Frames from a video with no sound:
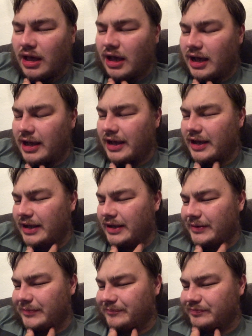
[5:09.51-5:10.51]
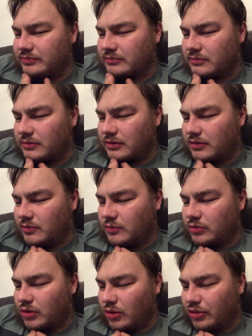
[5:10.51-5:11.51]
The
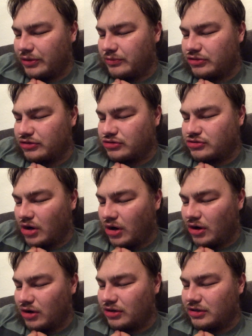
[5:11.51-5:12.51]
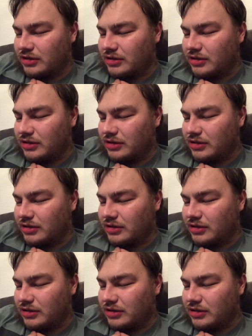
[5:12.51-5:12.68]
whole thing with the dog